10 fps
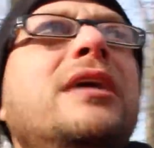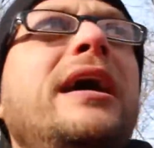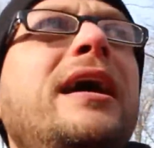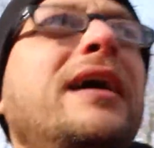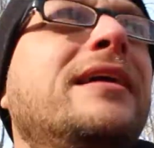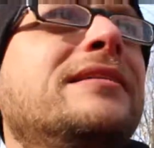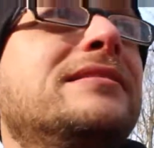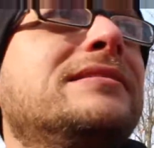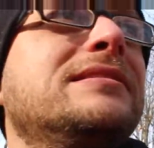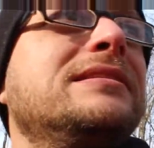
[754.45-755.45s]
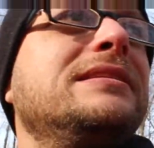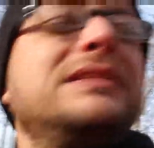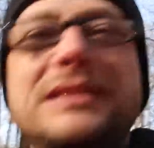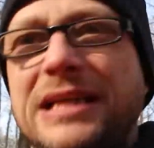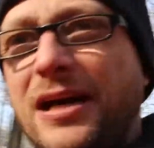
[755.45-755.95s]
And you
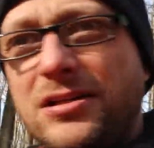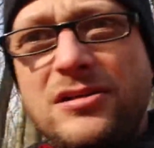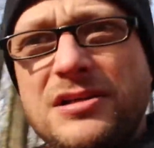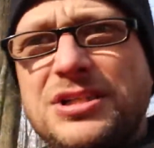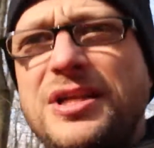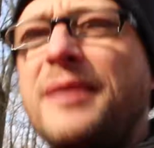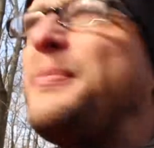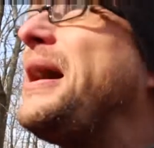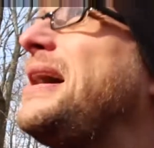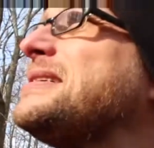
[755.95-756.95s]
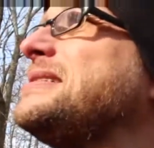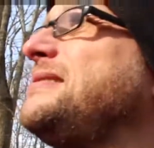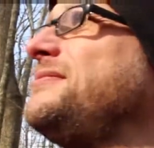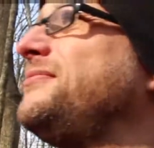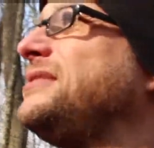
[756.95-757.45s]
just got to learn to stay positive.